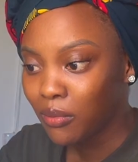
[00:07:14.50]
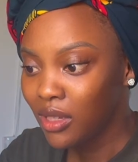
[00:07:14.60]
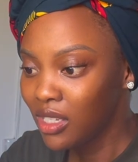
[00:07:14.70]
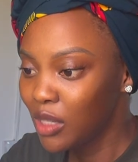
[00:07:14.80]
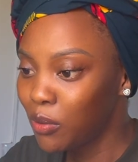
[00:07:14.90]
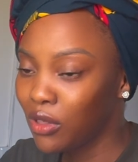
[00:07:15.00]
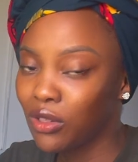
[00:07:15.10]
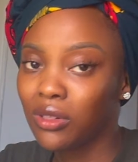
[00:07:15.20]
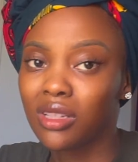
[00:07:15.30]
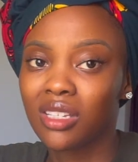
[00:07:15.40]
Please, this
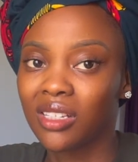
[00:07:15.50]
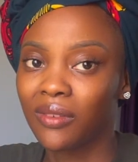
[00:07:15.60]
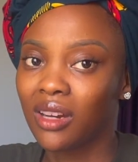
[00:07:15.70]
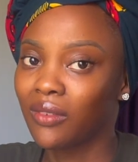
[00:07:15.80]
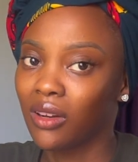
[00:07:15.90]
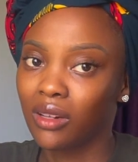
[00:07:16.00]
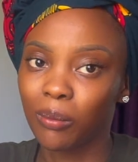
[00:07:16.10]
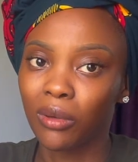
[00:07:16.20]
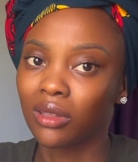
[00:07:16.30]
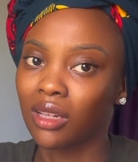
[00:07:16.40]
polling unit is very, very
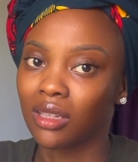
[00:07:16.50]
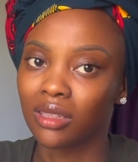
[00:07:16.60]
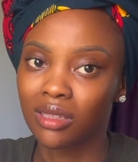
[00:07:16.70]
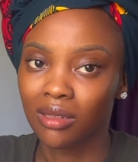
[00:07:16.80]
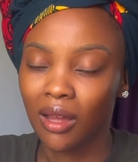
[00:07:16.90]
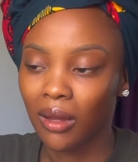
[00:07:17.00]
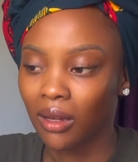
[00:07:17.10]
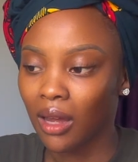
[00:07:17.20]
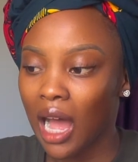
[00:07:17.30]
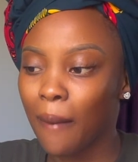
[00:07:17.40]
important.
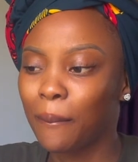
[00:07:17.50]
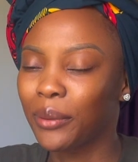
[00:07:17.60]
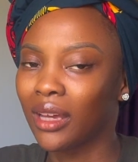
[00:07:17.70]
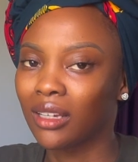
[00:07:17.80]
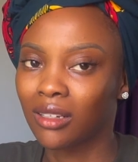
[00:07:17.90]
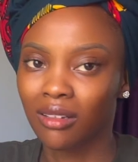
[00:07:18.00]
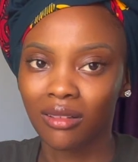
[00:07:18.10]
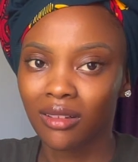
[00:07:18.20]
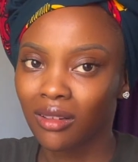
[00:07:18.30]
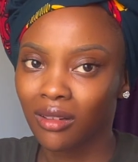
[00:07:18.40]
I beg.
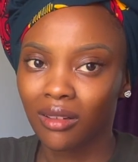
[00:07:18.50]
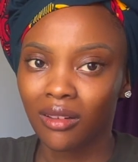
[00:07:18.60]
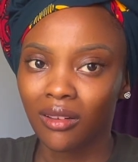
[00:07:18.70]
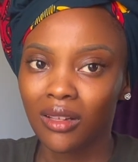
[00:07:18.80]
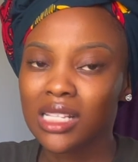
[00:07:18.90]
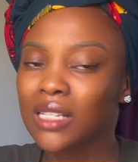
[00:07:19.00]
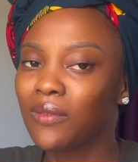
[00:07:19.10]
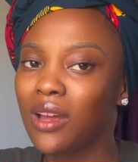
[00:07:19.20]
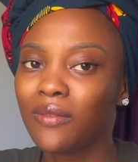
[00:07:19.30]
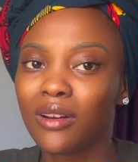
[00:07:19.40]
It is
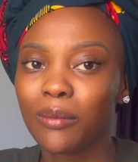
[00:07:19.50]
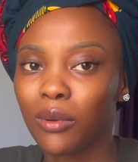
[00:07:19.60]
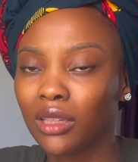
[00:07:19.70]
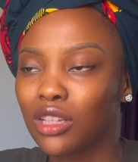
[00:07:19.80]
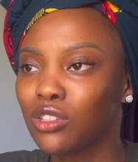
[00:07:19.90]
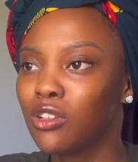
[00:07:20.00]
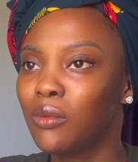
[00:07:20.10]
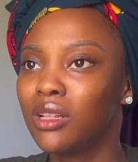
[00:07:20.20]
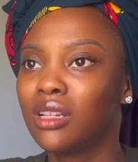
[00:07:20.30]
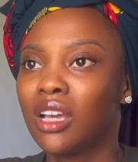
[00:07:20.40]
very, very important. It's not
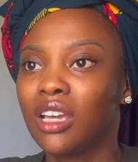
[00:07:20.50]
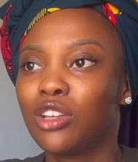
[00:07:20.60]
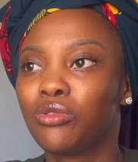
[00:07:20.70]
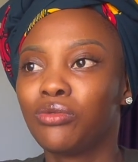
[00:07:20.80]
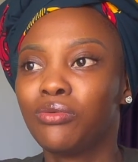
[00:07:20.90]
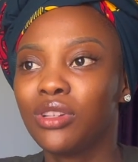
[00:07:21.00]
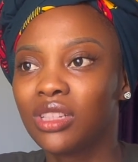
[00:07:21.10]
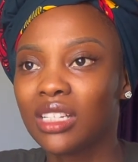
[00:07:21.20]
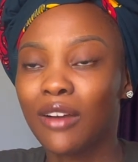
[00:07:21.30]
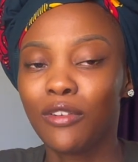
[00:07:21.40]
when it will reach.
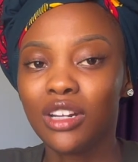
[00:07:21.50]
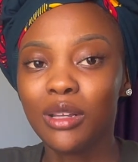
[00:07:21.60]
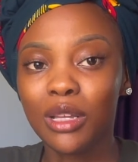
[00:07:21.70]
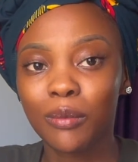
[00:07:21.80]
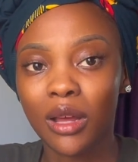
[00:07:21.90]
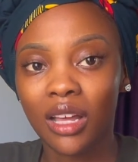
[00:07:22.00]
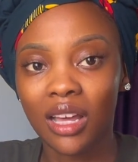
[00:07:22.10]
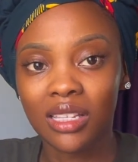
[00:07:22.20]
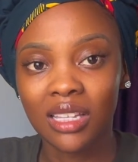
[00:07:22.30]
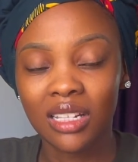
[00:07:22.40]
They've already
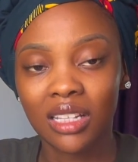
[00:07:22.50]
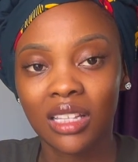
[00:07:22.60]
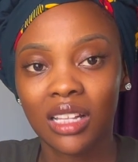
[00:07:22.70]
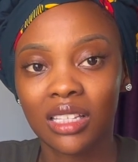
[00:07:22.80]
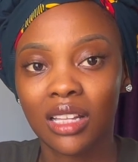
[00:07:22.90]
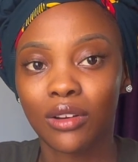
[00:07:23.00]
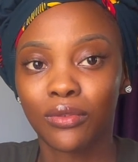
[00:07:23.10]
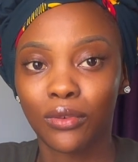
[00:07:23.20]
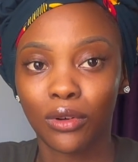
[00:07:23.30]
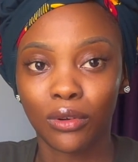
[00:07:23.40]
set the date now
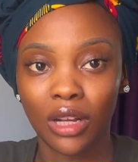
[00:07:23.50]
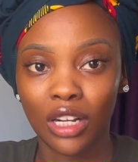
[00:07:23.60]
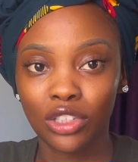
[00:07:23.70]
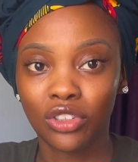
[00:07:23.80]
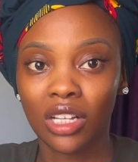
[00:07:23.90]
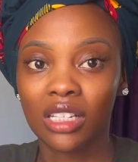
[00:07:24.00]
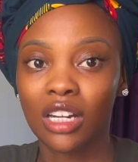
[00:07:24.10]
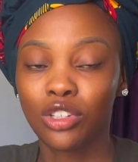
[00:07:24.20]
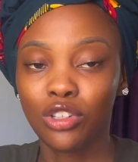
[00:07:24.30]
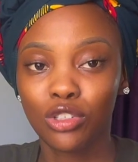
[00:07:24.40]
for election. That
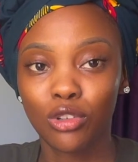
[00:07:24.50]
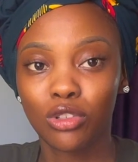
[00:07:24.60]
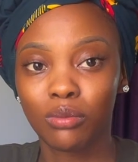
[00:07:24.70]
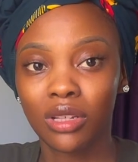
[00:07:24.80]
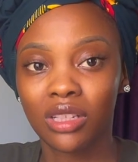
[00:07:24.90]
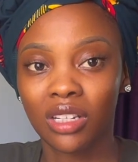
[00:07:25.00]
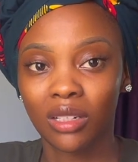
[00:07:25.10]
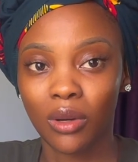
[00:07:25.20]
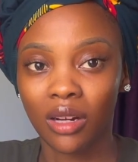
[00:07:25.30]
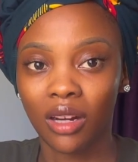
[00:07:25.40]
election is going to be in
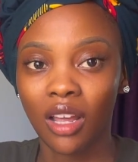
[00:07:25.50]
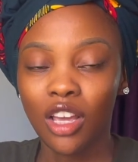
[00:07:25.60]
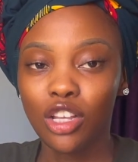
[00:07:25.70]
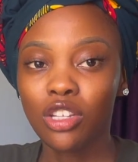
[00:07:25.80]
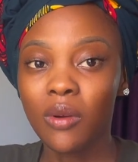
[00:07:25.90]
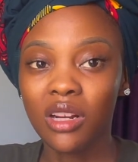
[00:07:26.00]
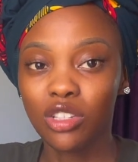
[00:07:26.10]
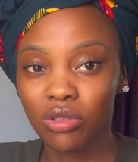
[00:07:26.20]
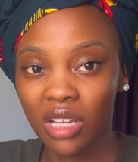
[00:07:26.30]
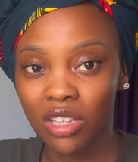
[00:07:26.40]
January. It's not when
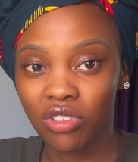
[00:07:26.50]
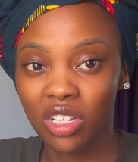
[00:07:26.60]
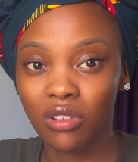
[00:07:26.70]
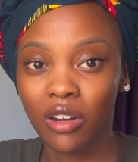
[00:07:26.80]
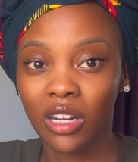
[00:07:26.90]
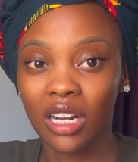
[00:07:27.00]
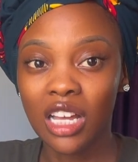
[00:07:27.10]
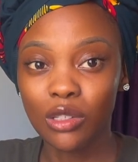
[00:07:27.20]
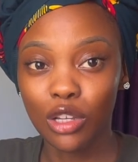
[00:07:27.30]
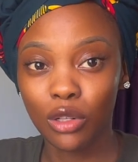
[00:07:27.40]
it will get to January now.
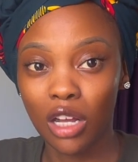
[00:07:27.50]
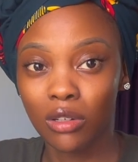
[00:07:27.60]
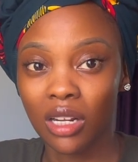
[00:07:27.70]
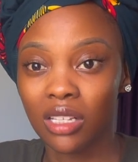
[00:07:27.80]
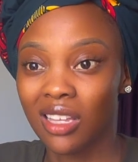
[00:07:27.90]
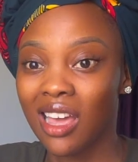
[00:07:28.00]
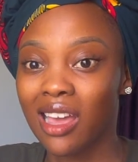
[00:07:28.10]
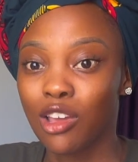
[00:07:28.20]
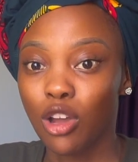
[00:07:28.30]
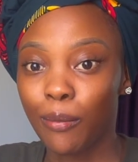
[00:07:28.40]
That's when you now know that
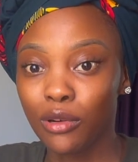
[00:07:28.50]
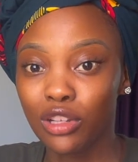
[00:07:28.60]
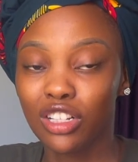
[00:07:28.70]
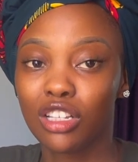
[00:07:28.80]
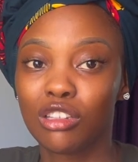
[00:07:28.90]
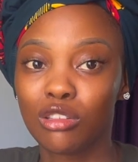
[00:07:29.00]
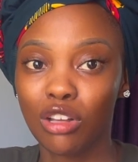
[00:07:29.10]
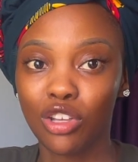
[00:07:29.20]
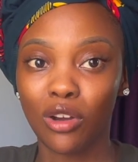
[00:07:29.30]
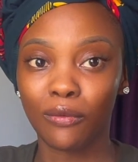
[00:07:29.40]
your polling unit is
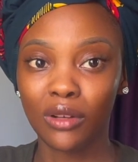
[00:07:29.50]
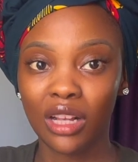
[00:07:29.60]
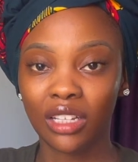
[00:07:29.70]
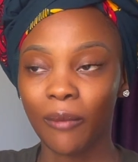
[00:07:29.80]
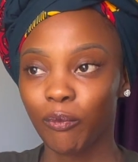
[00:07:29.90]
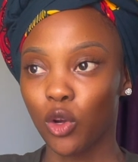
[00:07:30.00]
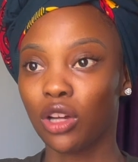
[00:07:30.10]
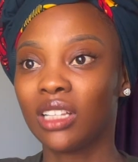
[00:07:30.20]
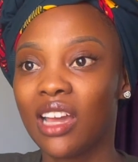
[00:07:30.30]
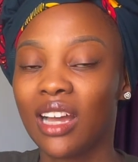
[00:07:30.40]
not in your village,
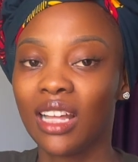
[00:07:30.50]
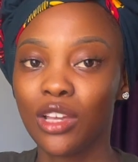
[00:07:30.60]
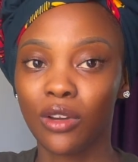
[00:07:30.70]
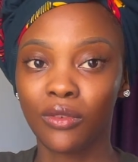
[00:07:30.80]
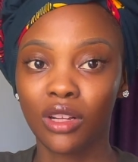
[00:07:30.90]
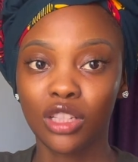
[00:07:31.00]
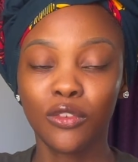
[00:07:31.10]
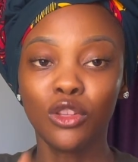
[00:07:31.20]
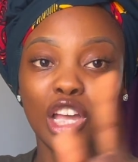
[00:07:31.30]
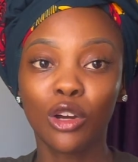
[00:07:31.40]
or now you're not in your village. If
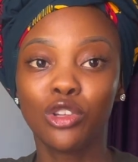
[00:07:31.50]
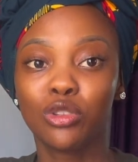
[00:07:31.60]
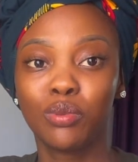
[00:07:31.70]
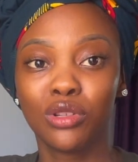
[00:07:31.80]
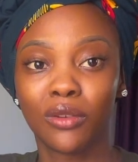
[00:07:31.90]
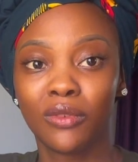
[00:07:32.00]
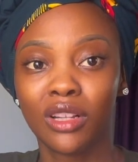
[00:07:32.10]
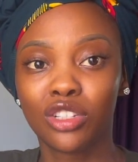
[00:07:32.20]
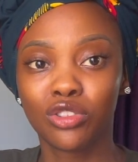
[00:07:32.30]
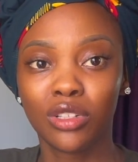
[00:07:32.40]
you know you're going to be in your
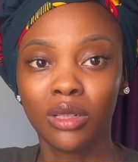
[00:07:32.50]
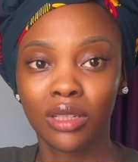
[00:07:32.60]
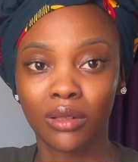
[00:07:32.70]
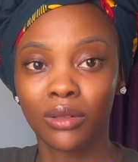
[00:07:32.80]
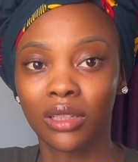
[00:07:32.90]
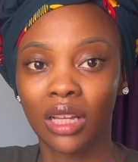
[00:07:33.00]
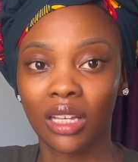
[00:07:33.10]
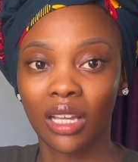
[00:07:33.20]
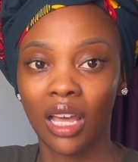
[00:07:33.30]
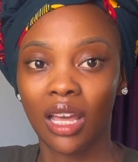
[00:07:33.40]
village during
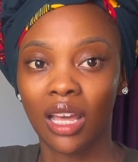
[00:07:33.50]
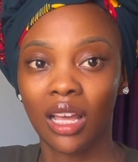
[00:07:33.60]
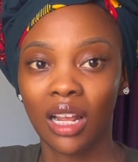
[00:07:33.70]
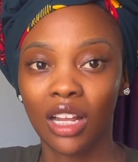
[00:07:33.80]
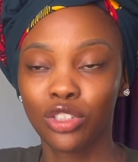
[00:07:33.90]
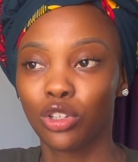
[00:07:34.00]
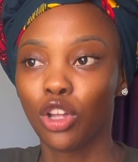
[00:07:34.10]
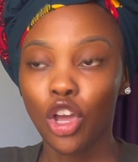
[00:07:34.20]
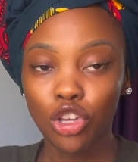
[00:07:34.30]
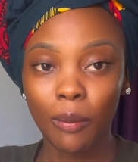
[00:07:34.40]
the election,
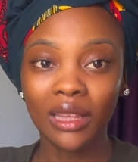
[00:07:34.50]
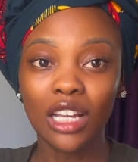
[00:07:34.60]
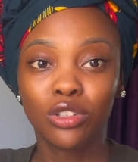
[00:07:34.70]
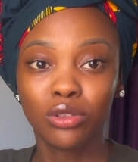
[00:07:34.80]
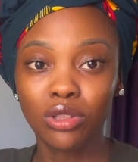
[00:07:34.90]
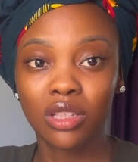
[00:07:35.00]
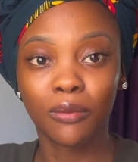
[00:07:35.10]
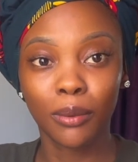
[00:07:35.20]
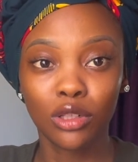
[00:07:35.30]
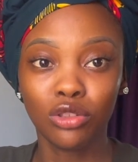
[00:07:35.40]
you better choose the
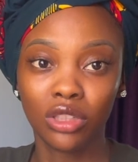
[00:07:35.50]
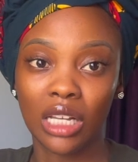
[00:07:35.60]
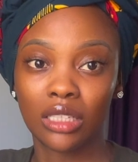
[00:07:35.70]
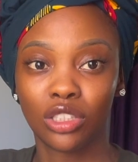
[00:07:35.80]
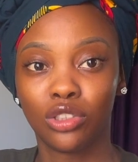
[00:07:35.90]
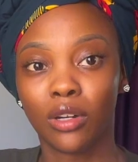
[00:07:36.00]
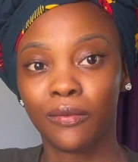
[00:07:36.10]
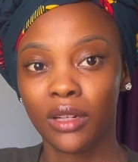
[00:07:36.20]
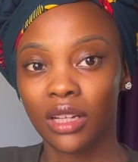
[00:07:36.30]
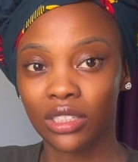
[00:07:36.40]
polling unit that is your
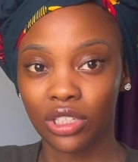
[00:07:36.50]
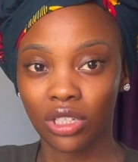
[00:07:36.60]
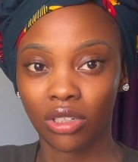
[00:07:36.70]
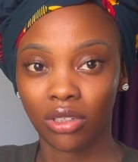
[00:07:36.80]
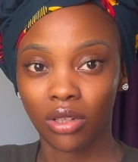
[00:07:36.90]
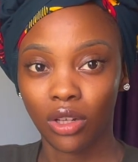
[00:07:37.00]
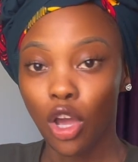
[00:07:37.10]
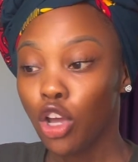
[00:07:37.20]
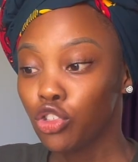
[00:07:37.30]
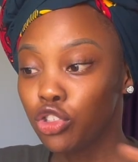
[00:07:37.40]
village.
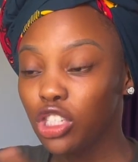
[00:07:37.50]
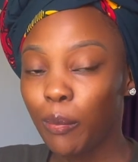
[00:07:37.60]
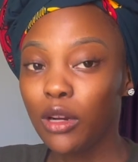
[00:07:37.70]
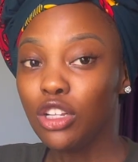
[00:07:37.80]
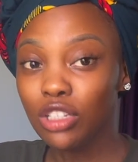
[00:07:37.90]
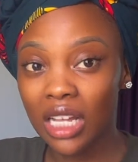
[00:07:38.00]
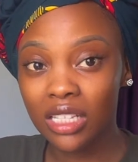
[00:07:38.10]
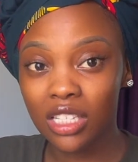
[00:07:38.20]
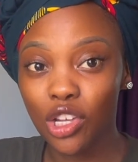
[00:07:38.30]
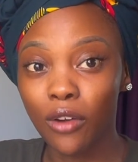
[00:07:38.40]
Choose the polling unit
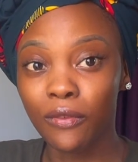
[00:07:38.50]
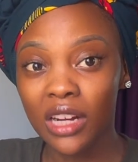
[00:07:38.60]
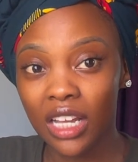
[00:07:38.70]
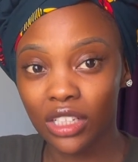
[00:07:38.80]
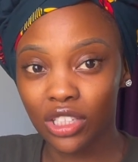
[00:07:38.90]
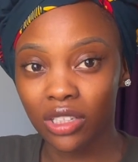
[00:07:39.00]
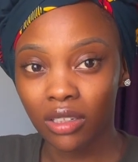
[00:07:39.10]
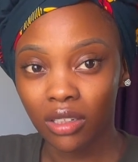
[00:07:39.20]
that is in your village.